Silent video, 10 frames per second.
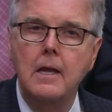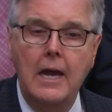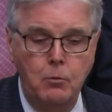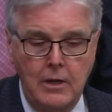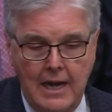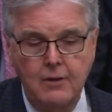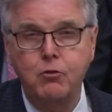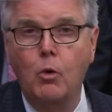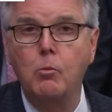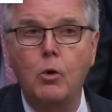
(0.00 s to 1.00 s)
Had we had
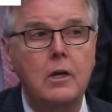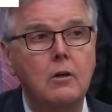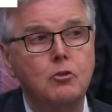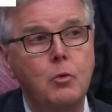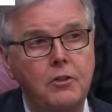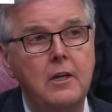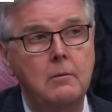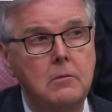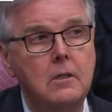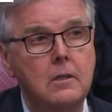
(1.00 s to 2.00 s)
4 more years with
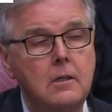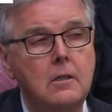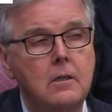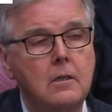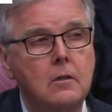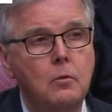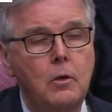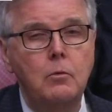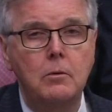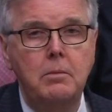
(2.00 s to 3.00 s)
him,
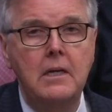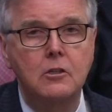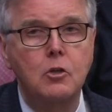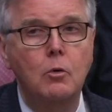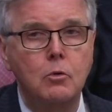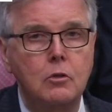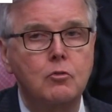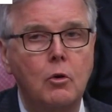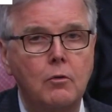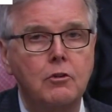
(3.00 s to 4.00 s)
we would be in total
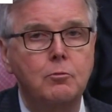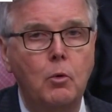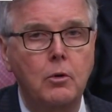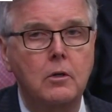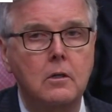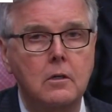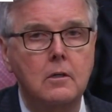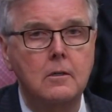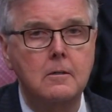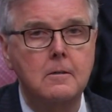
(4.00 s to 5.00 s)
control of this border.
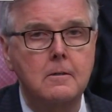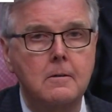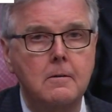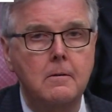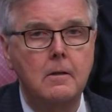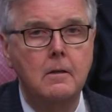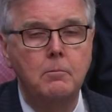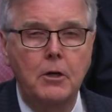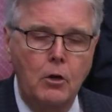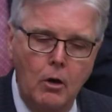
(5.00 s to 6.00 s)

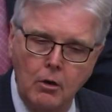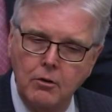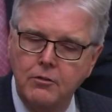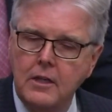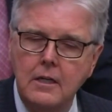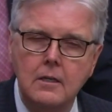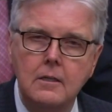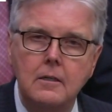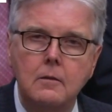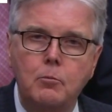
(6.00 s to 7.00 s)
But all of the
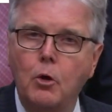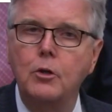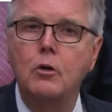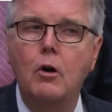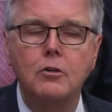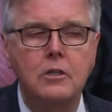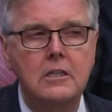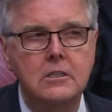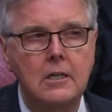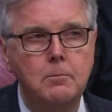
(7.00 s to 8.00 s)
protocols that
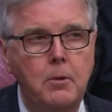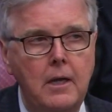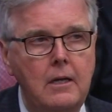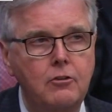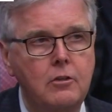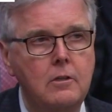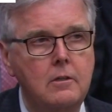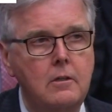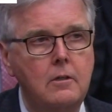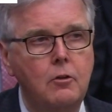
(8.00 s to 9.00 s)
he set in place,
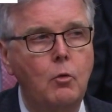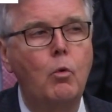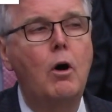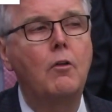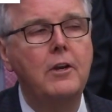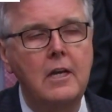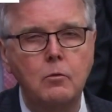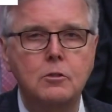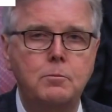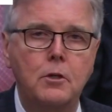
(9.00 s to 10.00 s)
the wall that he
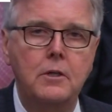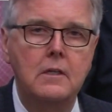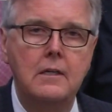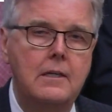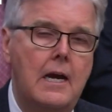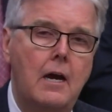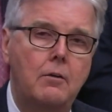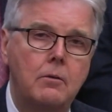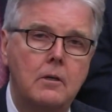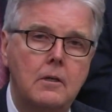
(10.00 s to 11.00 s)
was building that
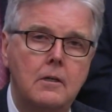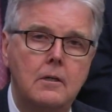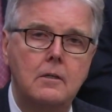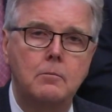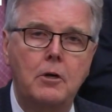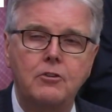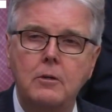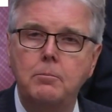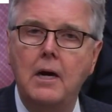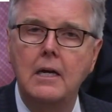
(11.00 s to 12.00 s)
now
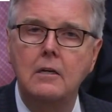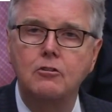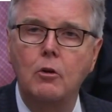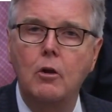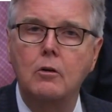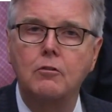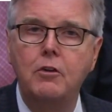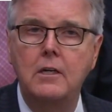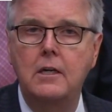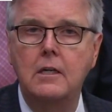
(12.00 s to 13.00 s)
President Biden is no longer
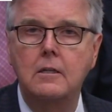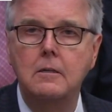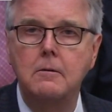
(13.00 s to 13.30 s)
funding,